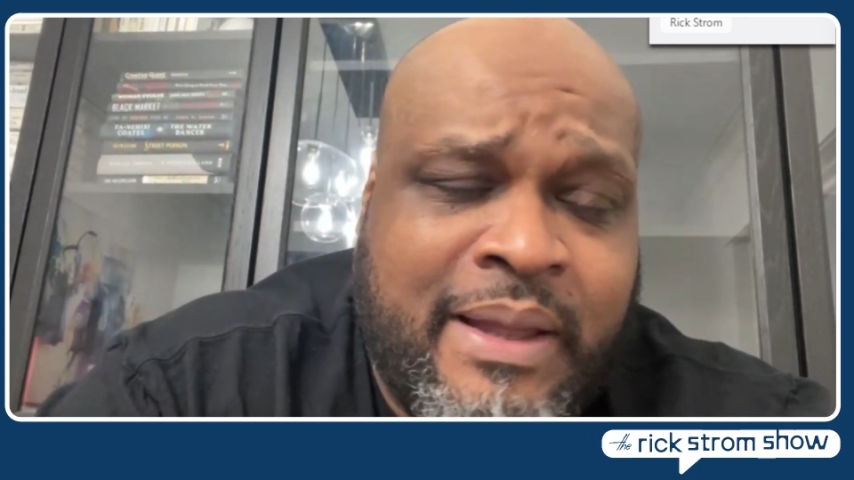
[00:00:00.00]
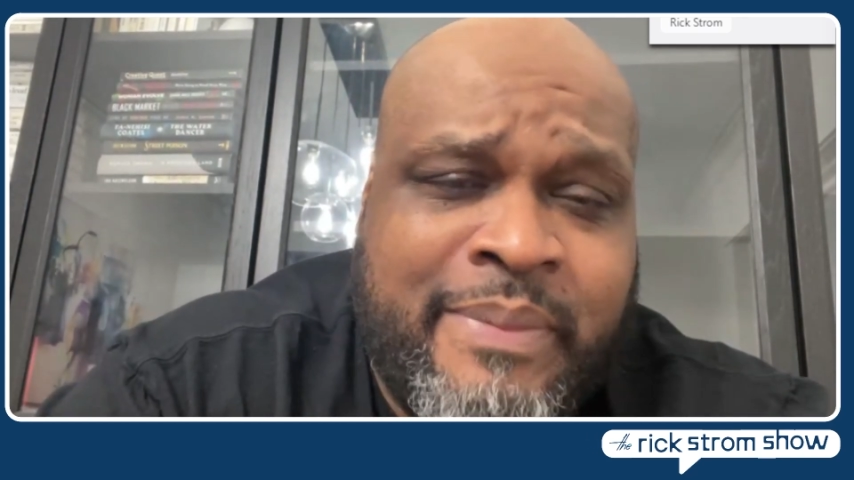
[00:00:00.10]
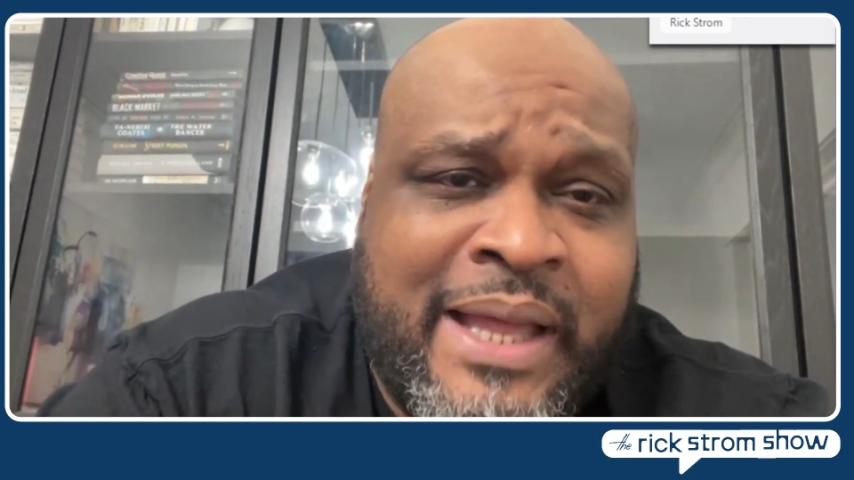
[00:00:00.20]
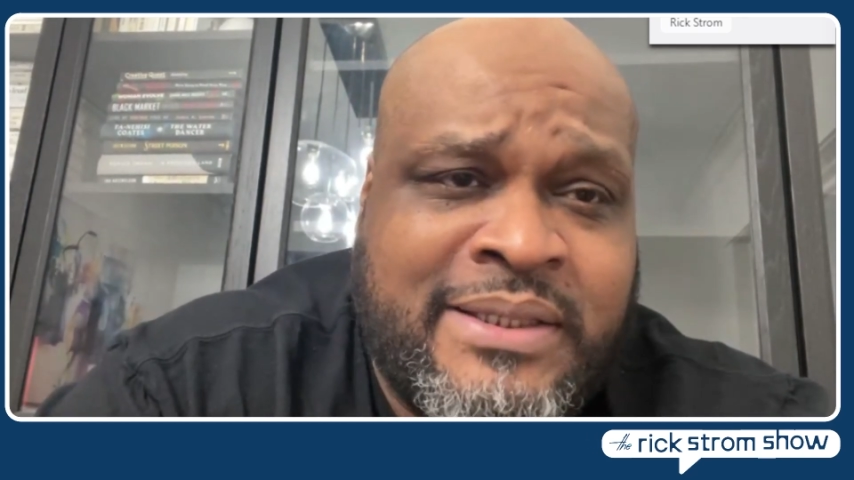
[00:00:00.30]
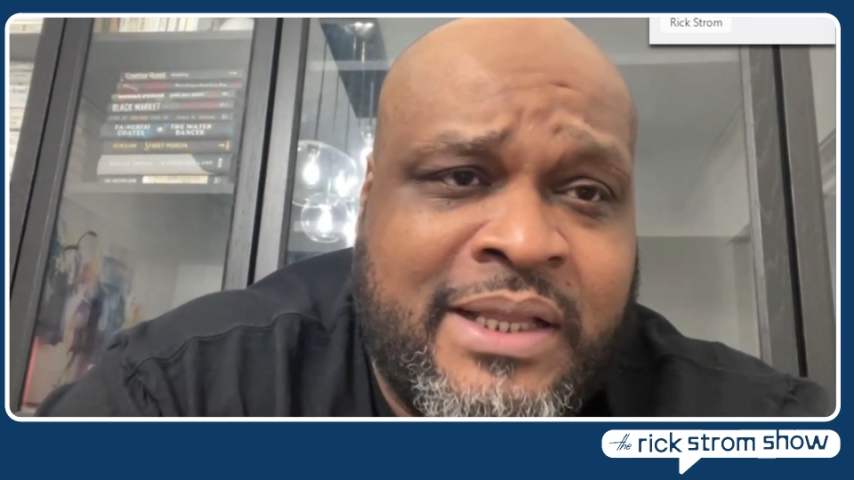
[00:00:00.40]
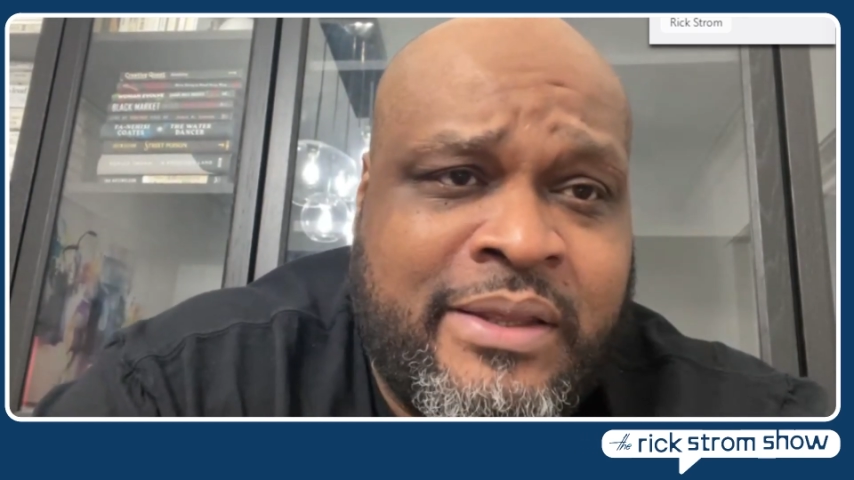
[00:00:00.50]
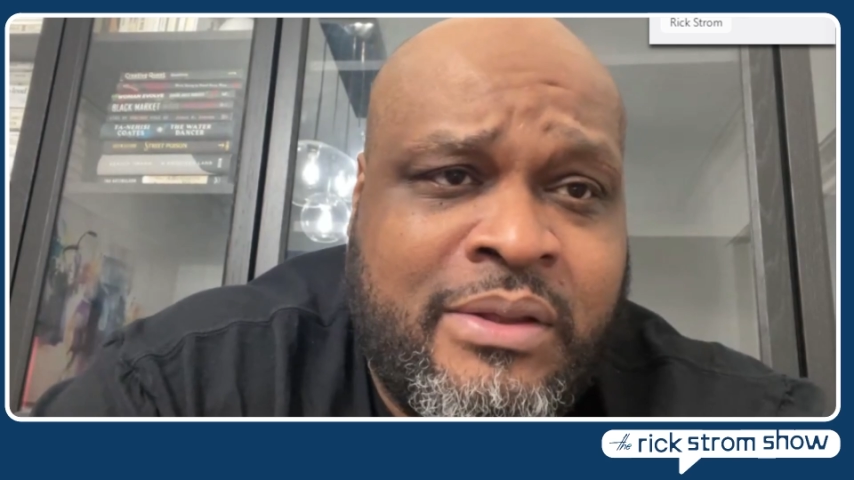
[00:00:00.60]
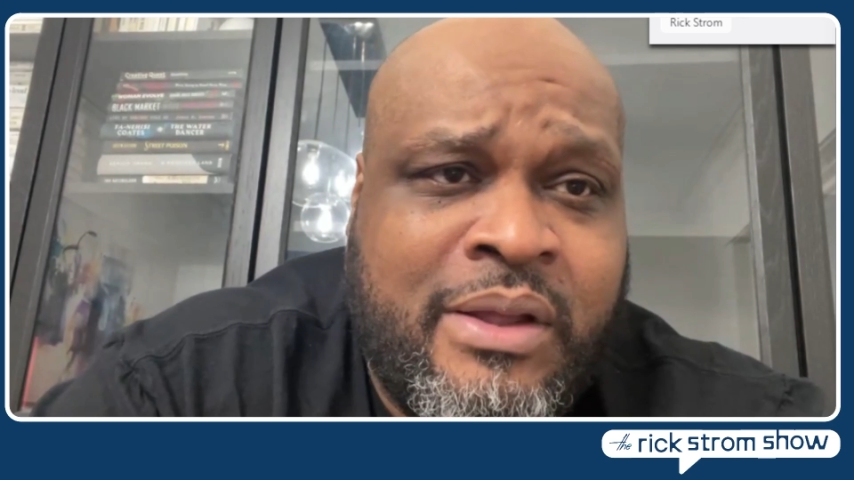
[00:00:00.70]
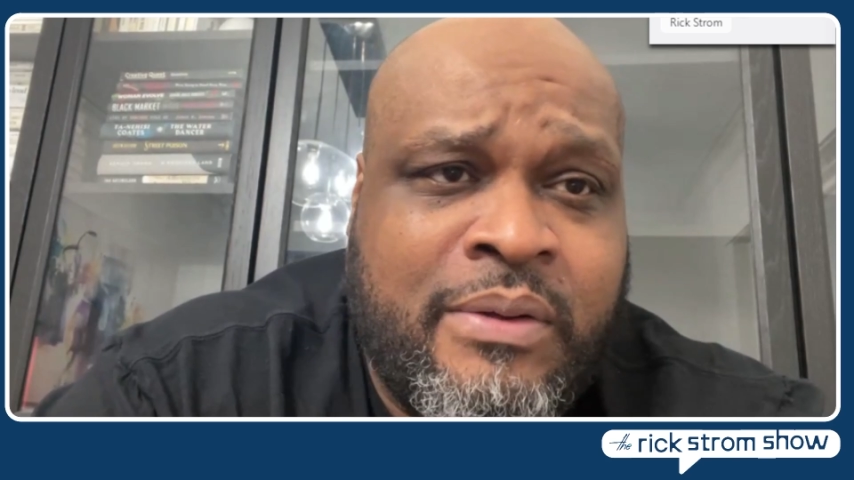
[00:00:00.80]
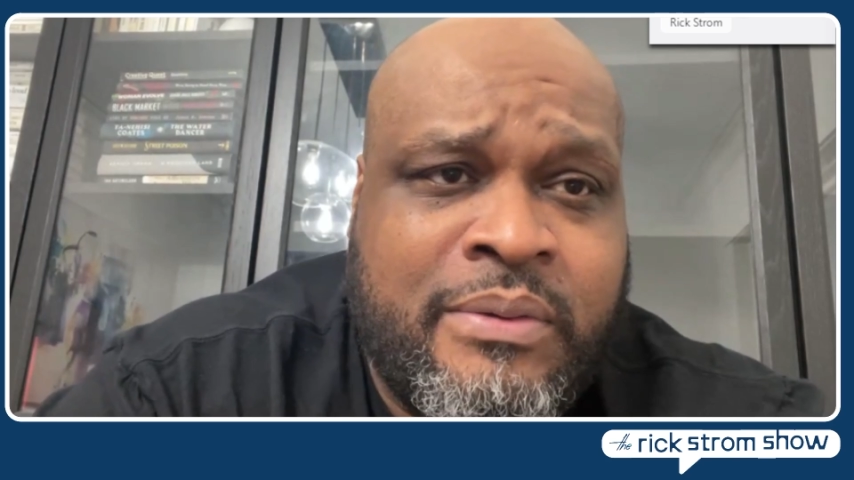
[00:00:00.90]
I'm not telling
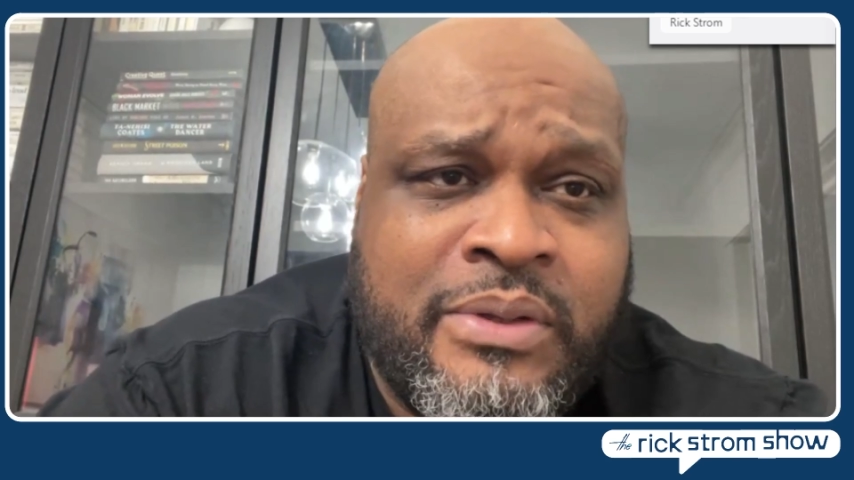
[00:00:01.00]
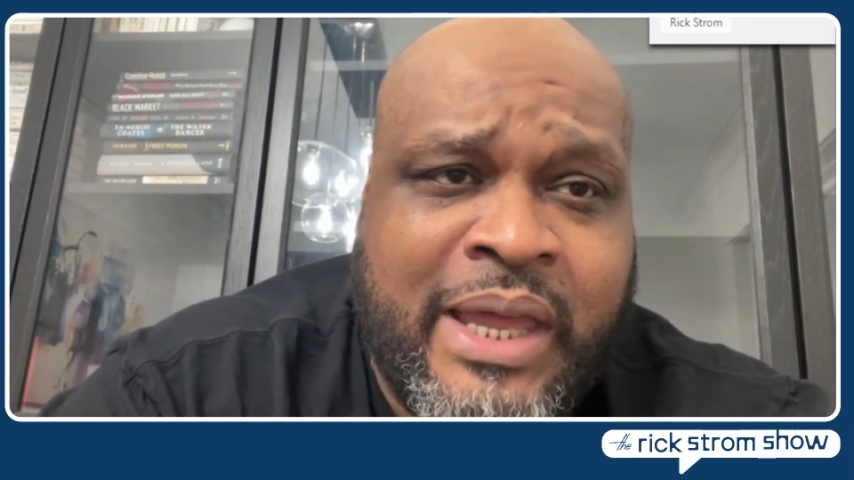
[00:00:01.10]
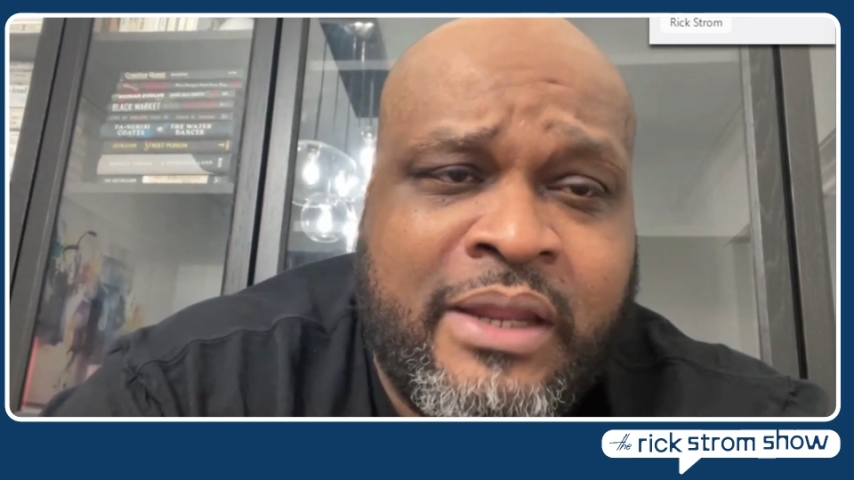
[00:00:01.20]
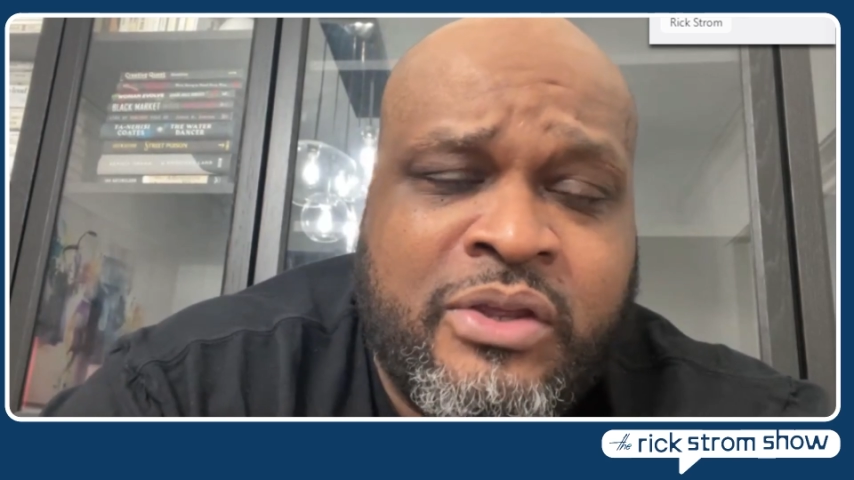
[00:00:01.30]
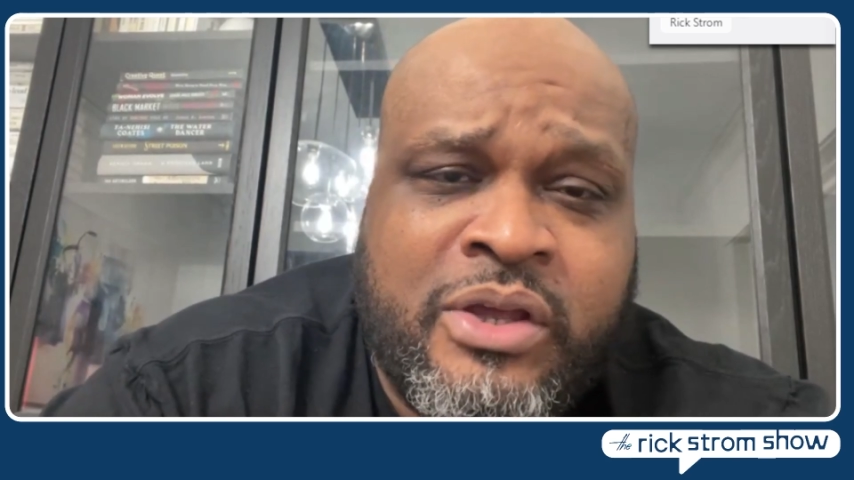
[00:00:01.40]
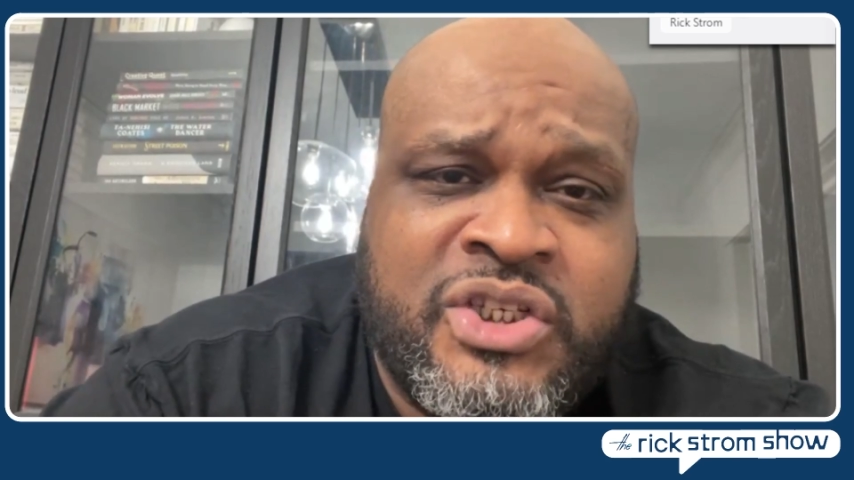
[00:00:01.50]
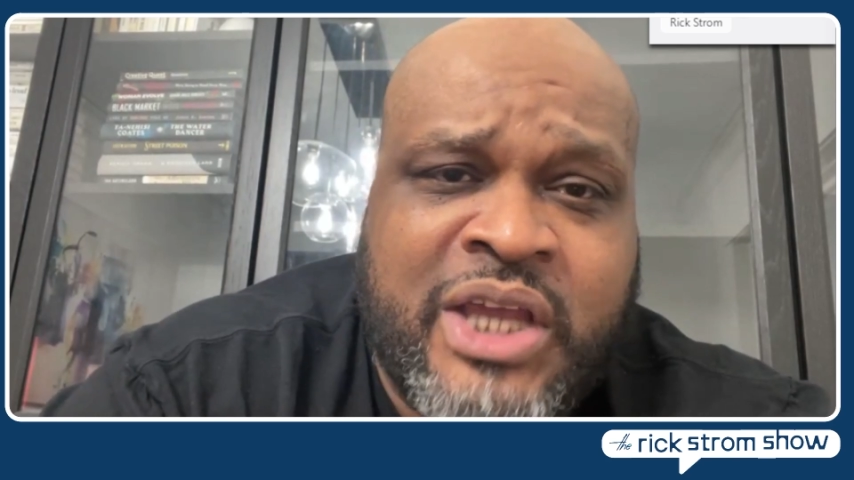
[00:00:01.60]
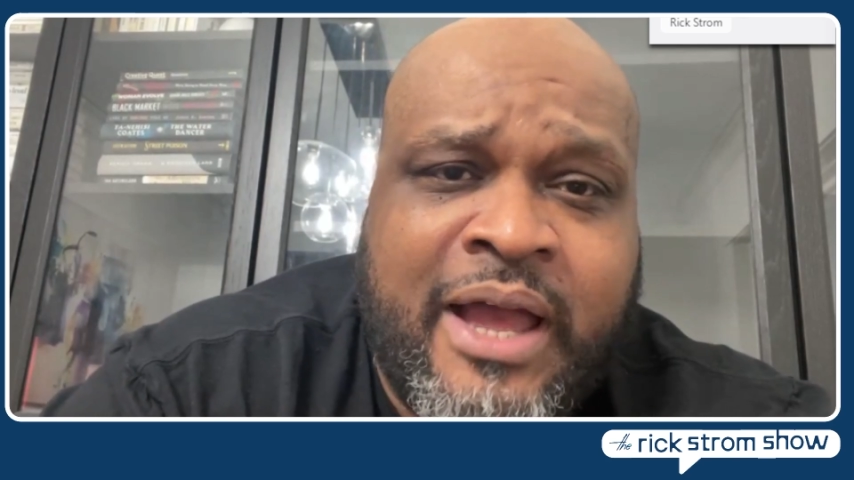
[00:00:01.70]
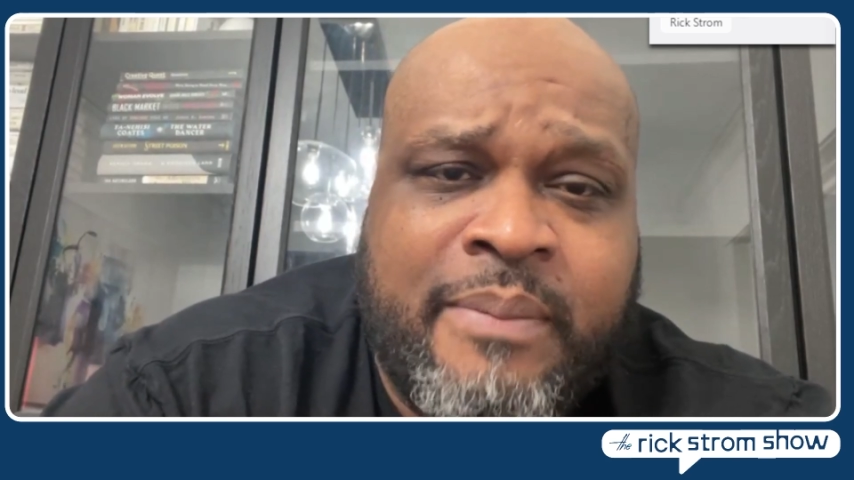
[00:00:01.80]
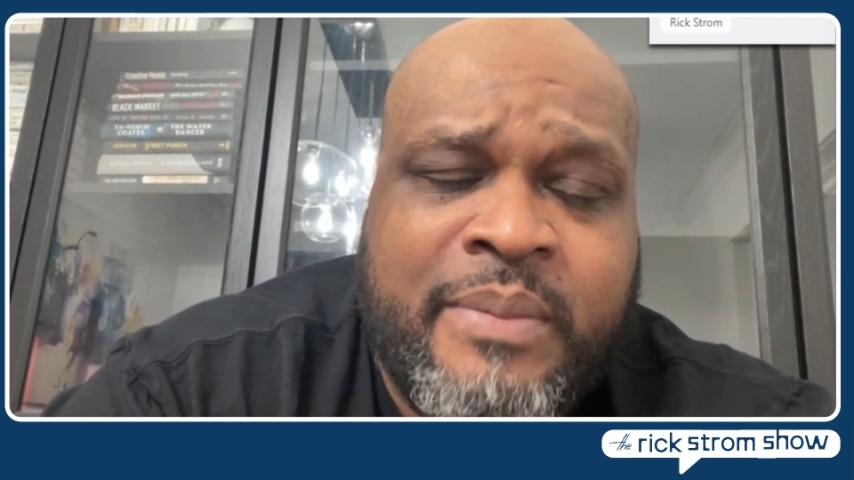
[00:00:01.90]
you, you got to do your
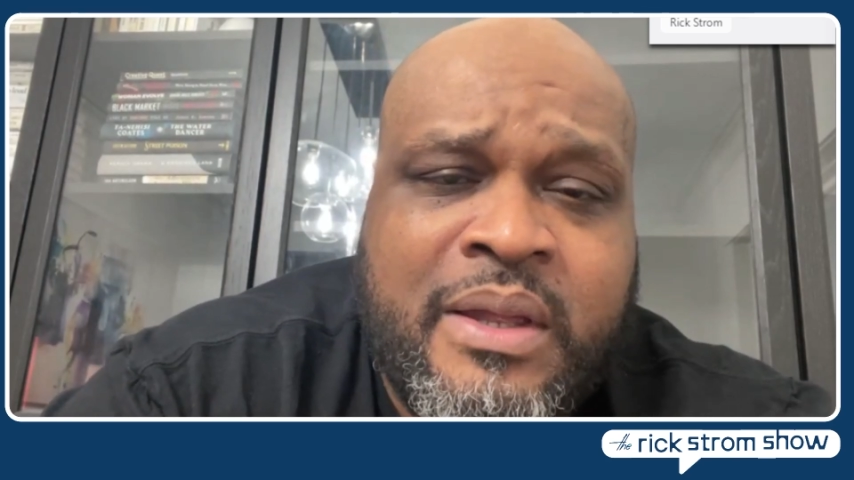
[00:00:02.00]
job.